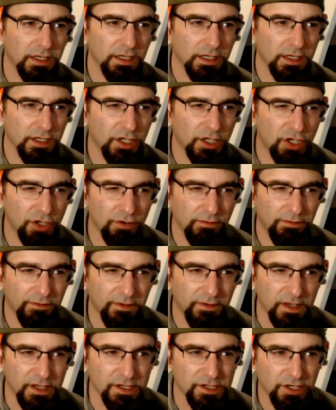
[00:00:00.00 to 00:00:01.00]
Cute
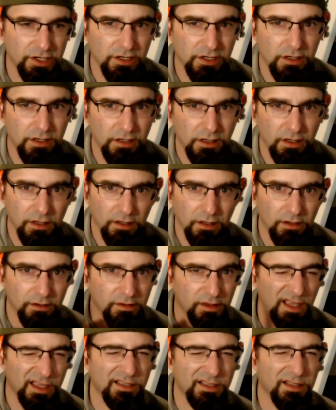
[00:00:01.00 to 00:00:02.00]
fish. The
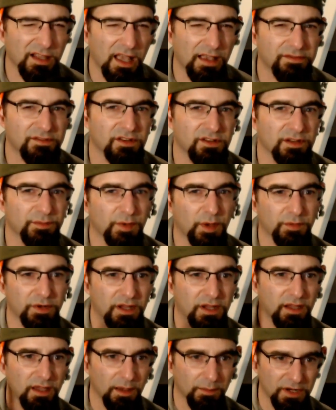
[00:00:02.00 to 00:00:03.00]
next live stream, I'm
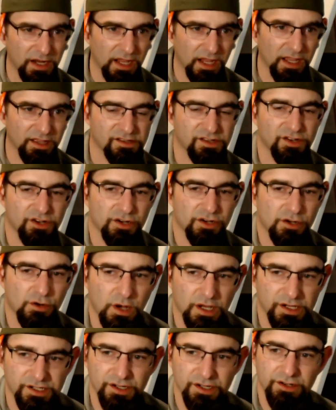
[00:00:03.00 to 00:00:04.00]
gonna answer your
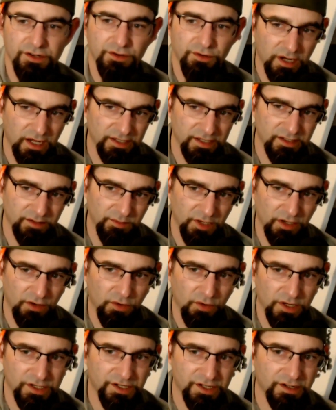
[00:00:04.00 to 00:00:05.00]
question. You were asking me a
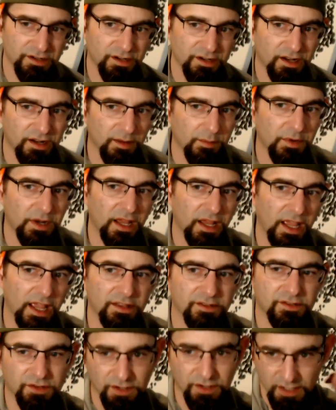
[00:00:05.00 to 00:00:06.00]
question, and I'm gonna
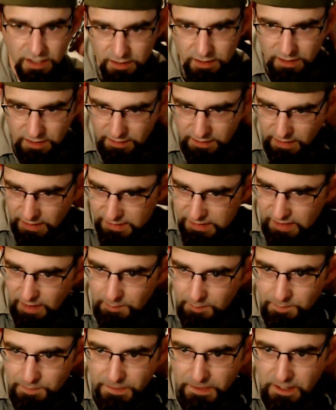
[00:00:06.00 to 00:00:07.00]
answer it next time.
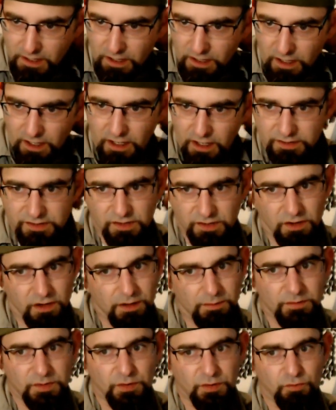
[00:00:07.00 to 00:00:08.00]
So
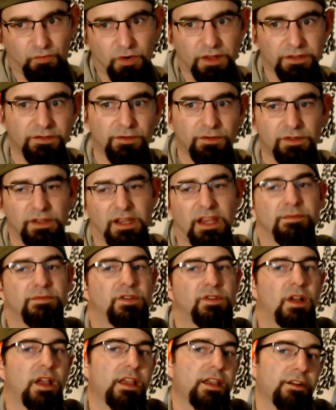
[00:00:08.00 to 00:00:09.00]
I'm gonna run through the names
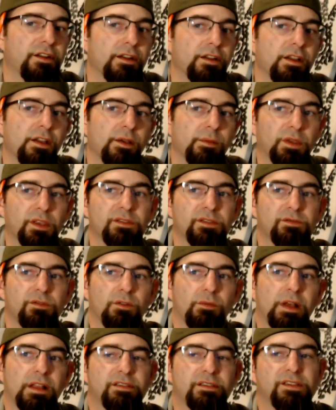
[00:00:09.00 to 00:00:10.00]
right here because we're
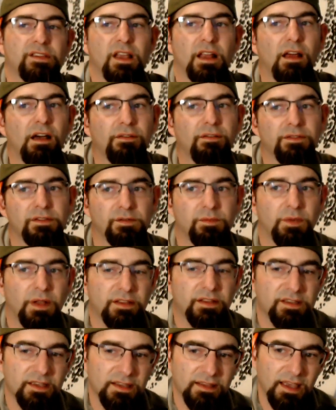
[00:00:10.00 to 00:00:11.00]
about to sign off because we're about
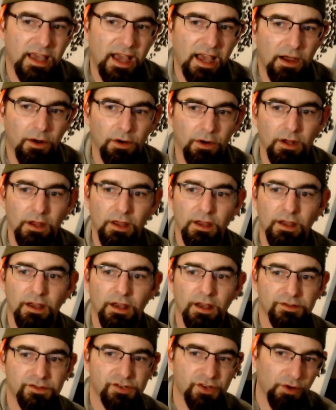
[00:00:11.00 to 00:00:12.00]
to hit the hour.
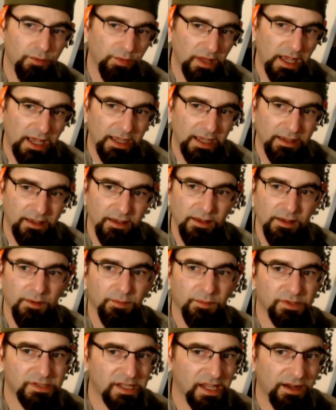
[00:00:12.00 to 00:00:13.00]
Joe Black,
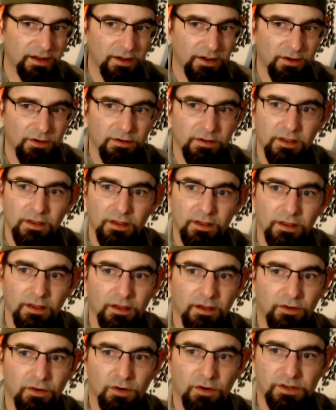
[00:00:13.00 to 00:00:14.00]
Potato,
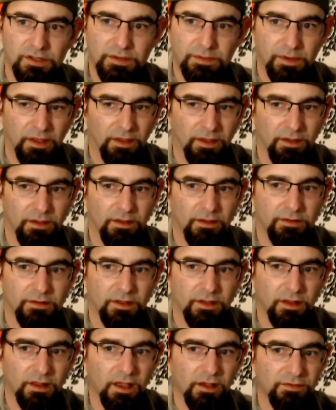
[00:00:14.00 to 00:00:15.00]
of course,
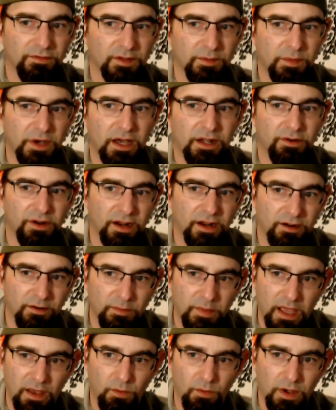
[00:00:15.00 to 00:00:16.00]
the lovely moderator
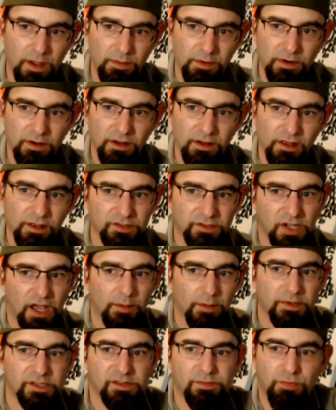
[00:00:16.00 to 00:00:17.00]
Matt Weber,
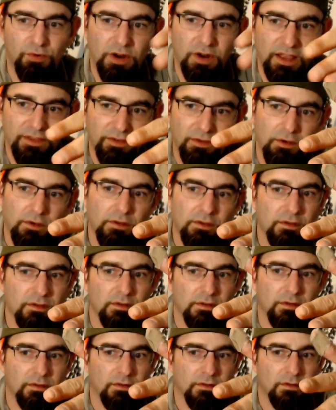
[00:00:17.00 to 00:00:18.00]
Thomas Brethel.
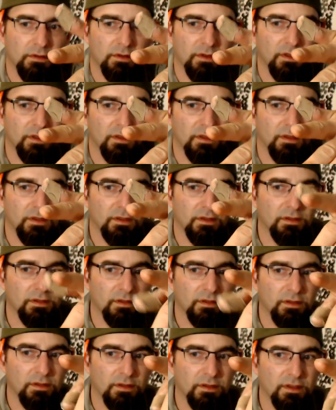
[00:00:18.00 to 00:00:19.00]

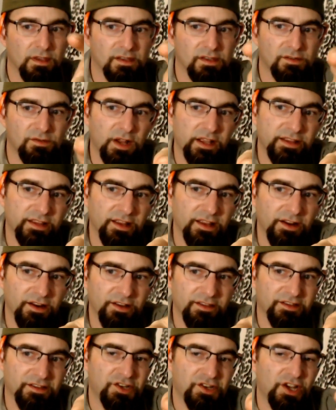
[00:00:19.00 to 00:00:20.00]
He's right there
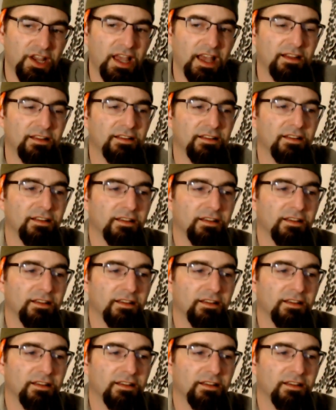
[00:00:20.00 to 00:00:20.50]
in the chat.